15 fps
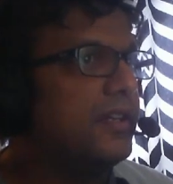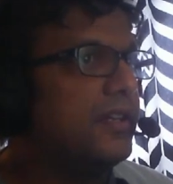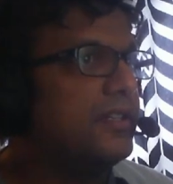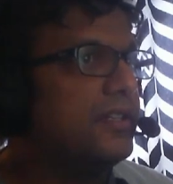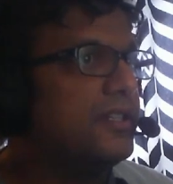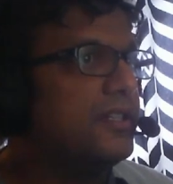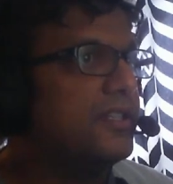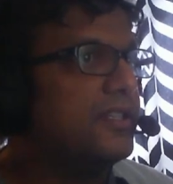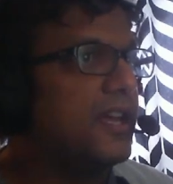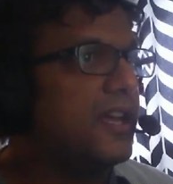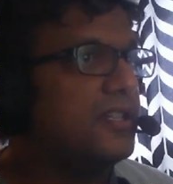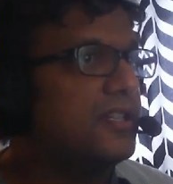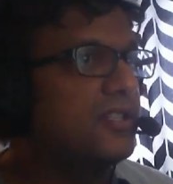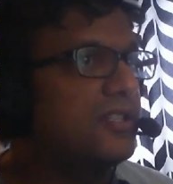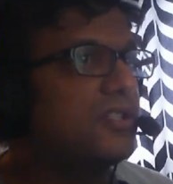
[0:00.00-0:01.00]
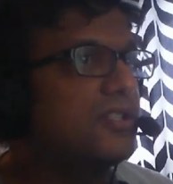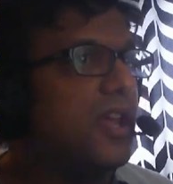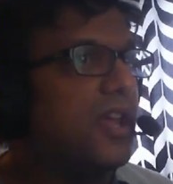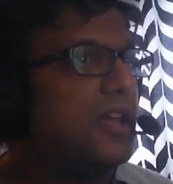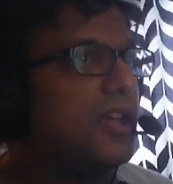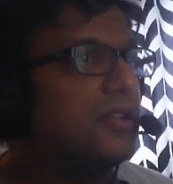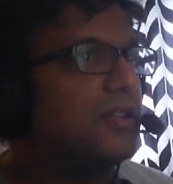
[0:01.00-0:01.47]
He says
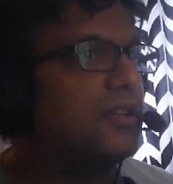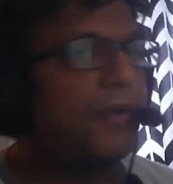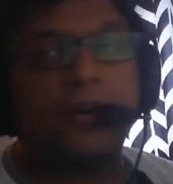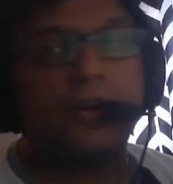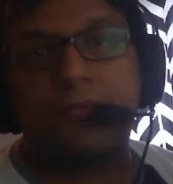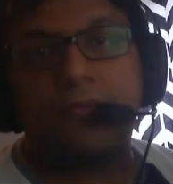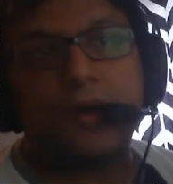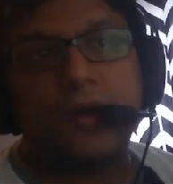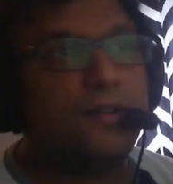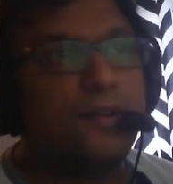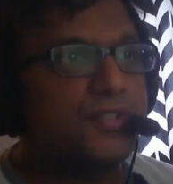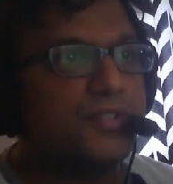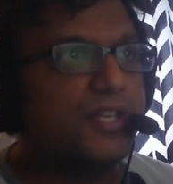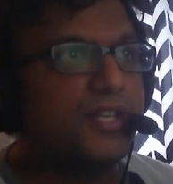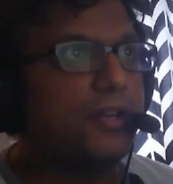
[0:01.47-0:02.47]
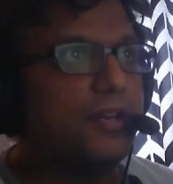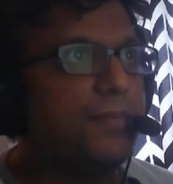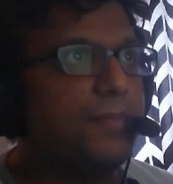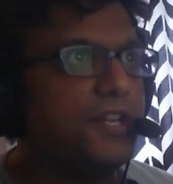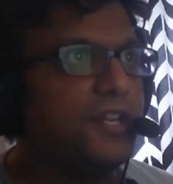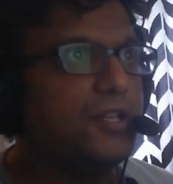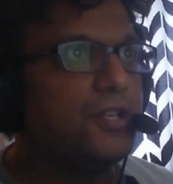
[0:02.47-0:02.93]
at the bottom of the second
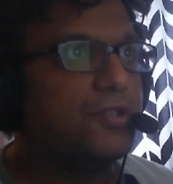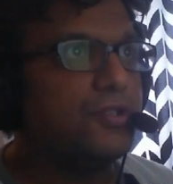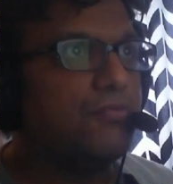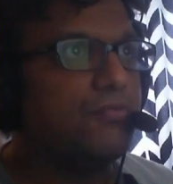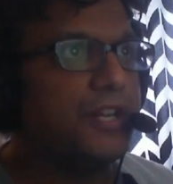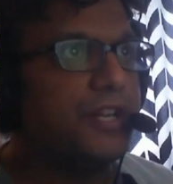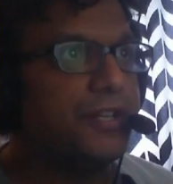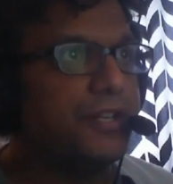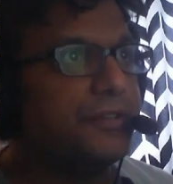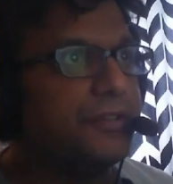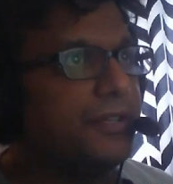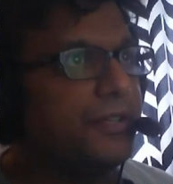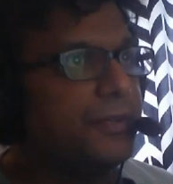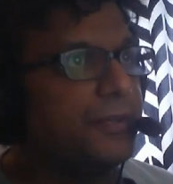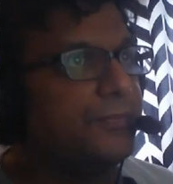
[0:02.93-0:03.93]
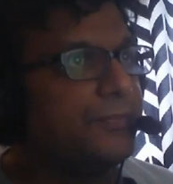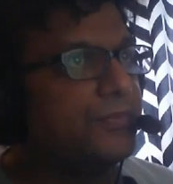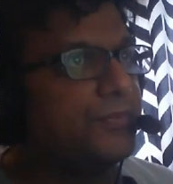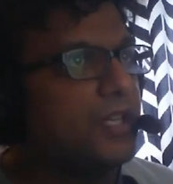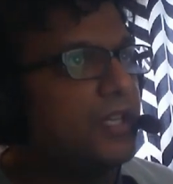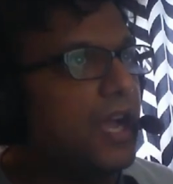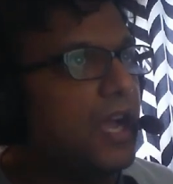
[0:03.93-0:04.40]
page right here,
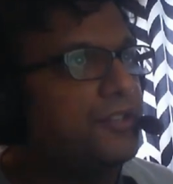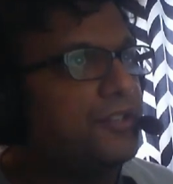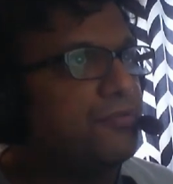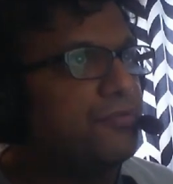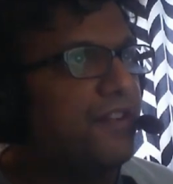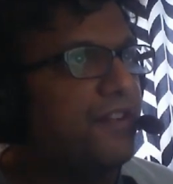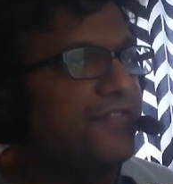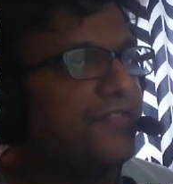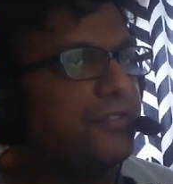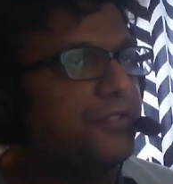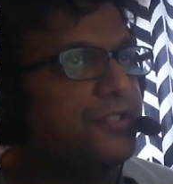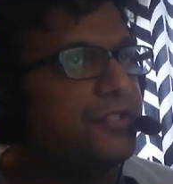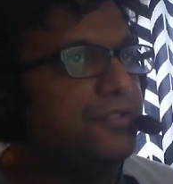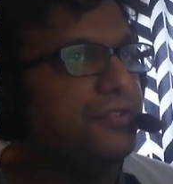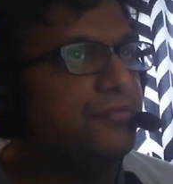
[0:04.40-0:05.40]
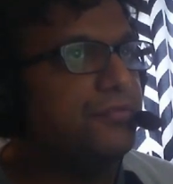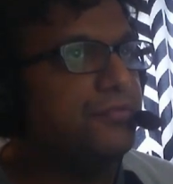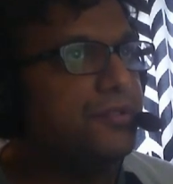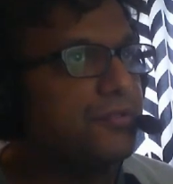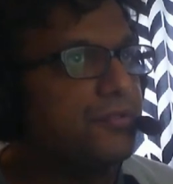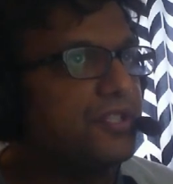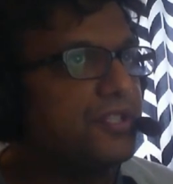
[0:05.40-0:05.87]
I do not fear you
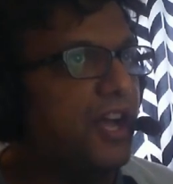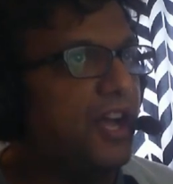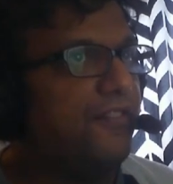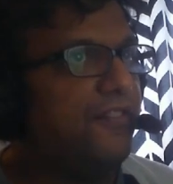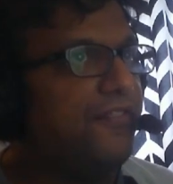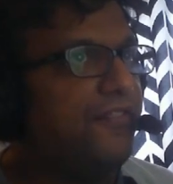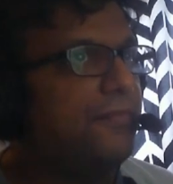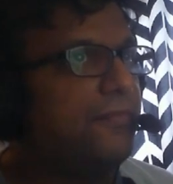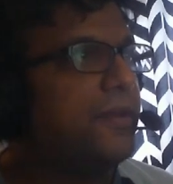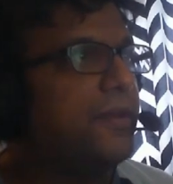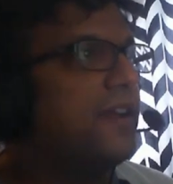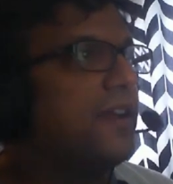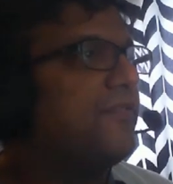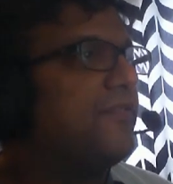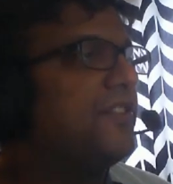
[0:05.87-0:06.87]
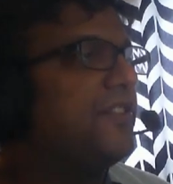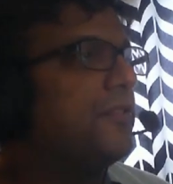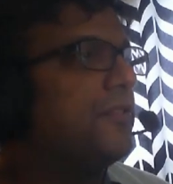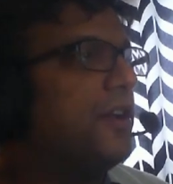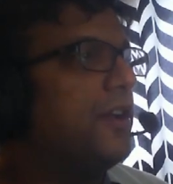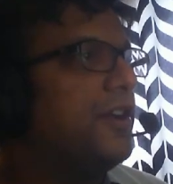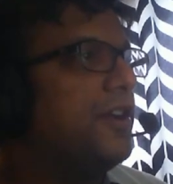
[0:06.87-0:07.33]
yourself, but I
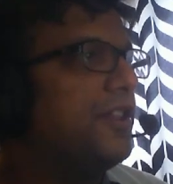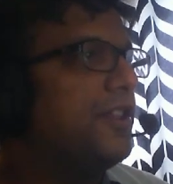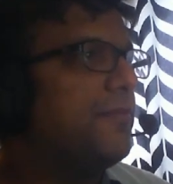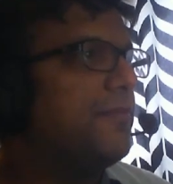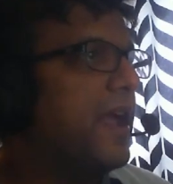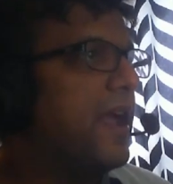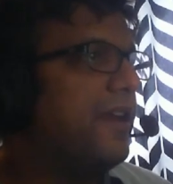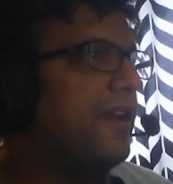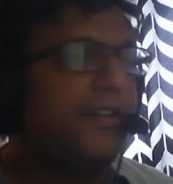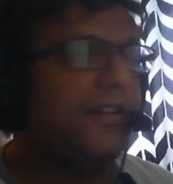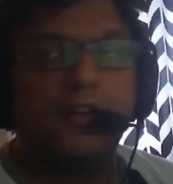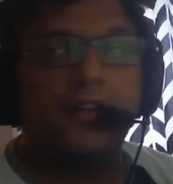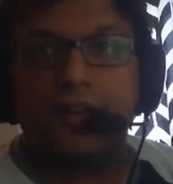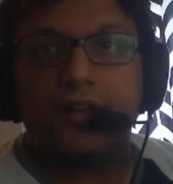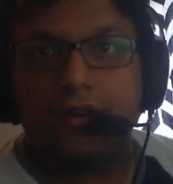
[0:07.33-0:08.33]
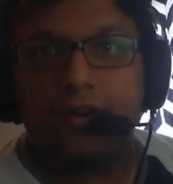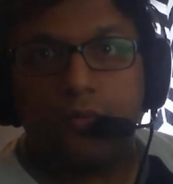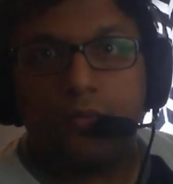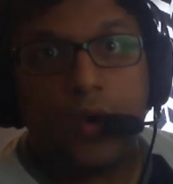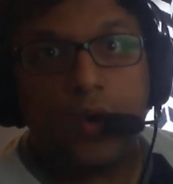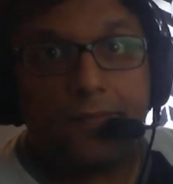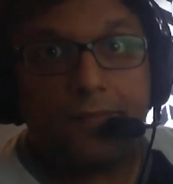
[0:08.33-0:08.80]
fear another man.
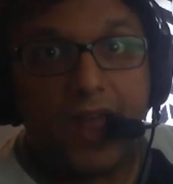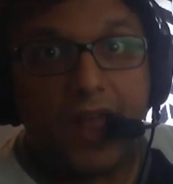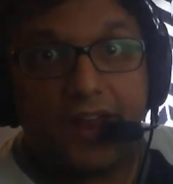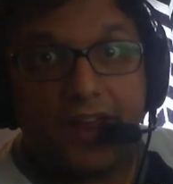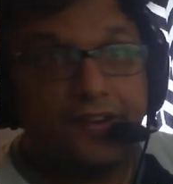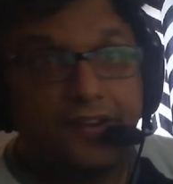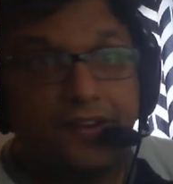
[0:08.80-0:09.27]
What man?